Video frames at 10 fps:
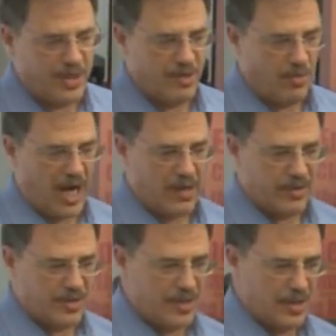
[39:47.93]
the
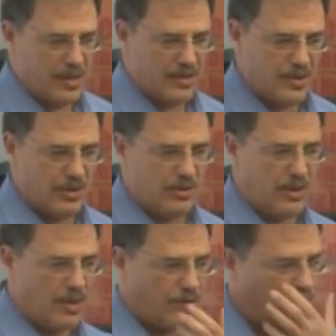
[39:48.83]
democracies to
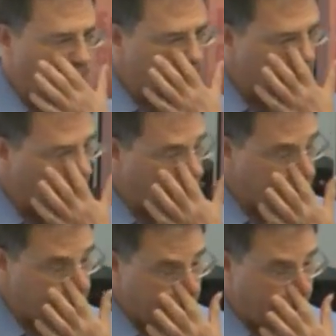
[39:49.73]
the
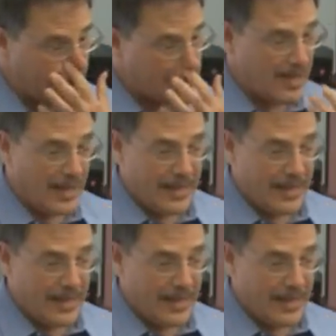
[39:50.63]
authoritarian states.